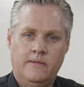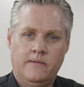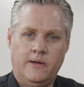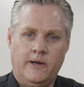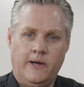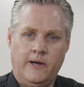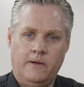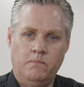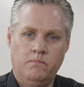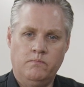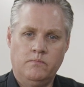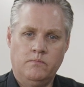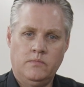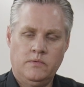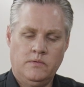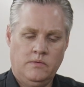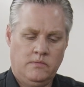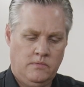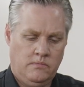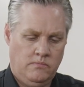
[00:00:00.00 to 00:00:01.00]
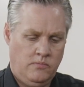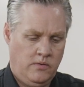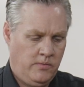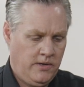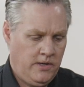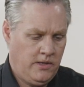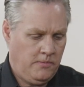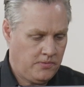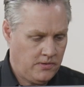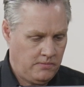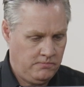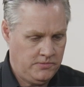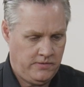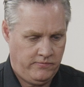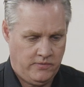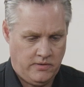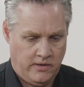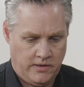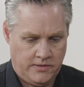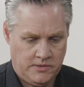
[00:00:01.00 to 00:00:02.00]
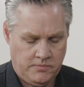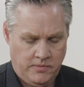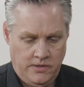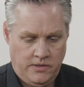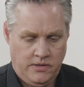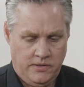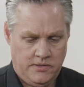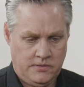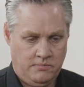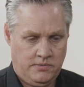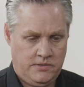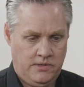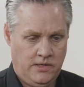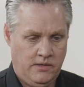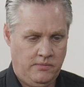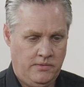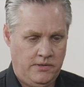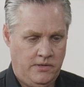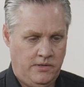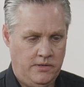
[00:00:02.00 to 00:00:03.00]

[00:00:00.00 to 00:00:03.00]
Well, one of the problems you've got is when you use it, particularly when you're